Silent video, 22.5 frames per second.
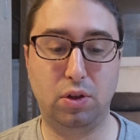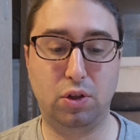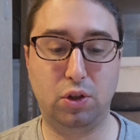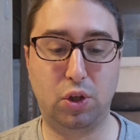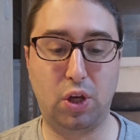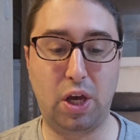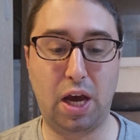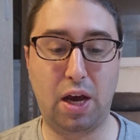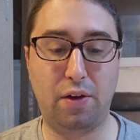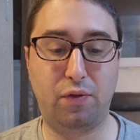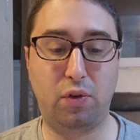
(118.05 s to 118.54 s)
so
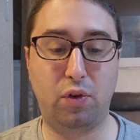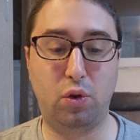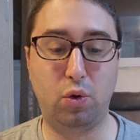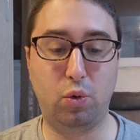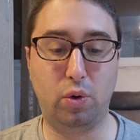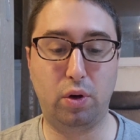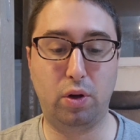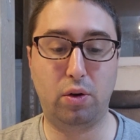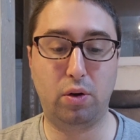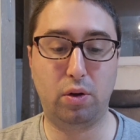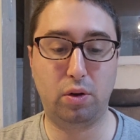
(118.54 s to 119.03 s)
you have to
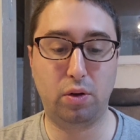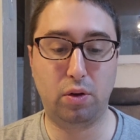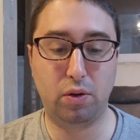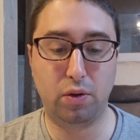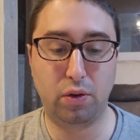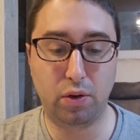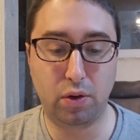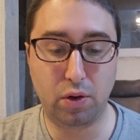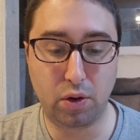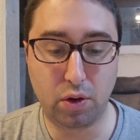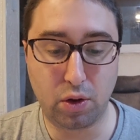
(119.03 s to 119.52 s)
do it
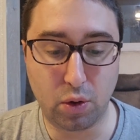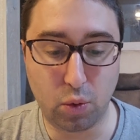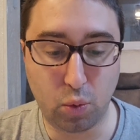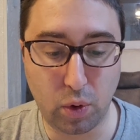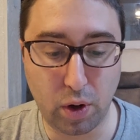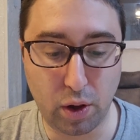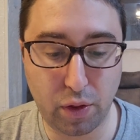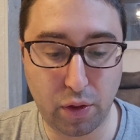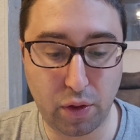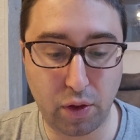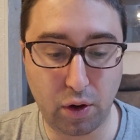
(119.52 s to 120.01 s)

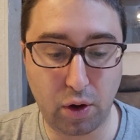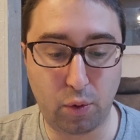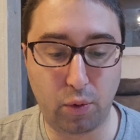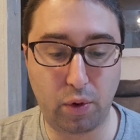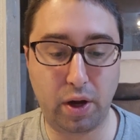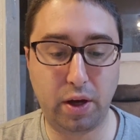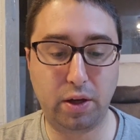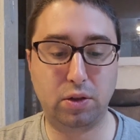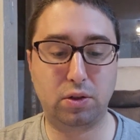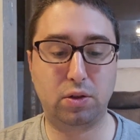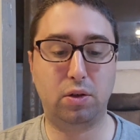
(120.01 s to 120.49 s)
with a
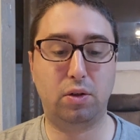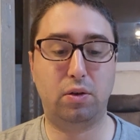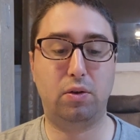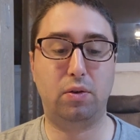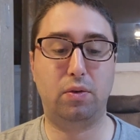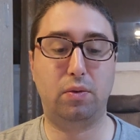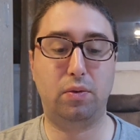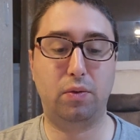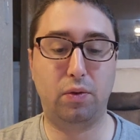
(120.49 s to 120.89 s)
razor.